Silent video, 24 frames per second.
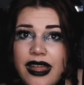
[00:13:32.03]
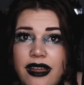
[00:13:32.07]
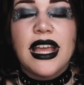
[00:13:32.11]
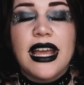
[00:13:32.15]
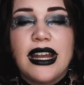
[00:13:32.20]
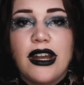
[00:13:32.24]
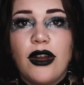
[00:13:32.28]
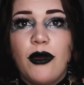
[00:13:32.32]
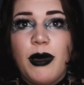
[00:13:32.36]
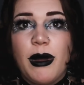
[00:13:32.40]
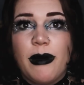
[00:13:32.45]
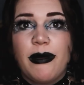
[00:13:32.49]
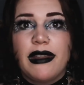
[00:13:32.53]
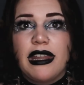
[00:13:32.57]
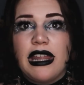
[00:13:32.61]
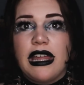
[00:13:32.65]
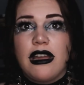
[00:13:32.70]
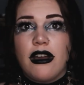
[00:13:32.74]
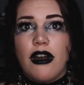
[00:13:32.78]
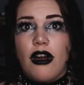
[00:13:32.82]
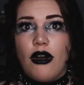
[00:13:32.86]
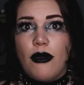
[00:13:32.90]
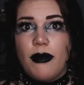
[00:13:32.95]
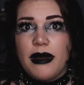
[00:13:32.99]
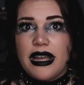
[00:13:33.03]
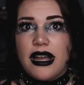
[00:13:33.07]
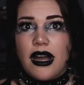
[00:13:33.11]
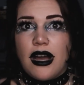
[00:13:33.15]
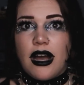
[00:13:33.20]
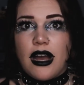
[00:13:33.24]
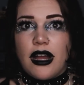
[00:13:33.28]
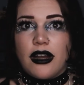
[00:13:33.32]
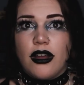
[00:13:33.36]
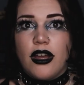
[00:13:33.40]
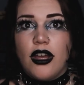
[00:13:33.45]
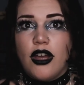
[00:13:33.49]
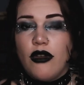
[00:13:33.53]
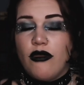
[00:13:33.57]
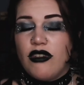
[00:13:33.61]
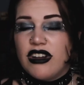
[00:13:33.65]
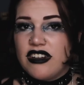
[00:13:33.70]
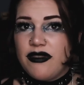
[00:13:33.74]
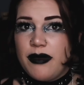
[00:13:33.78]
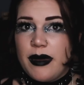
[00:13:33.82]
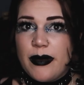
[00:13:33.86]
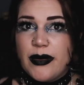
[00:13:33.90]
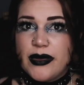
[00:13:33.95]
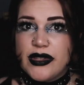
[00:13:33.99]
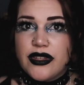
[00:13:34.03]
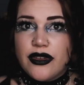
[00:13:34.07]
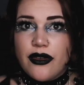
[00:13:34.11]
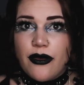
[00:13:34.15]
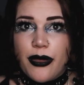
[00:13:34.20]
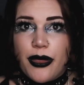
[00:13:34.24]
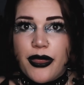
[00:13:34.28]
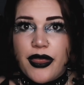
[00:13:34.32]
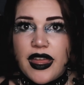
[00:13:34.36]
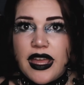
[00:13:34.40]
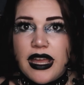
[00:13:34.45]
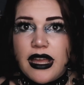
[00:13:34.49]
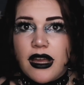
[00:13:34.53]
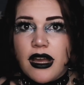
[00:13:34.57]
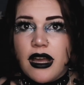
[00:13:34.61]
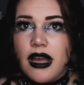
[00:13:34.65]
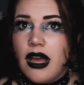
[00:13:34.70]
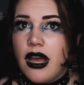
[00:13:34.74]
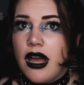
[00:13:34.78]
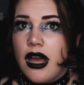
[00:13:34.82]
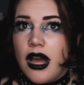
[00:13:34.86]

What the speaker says: I know people are like, oh my god, what if people don't think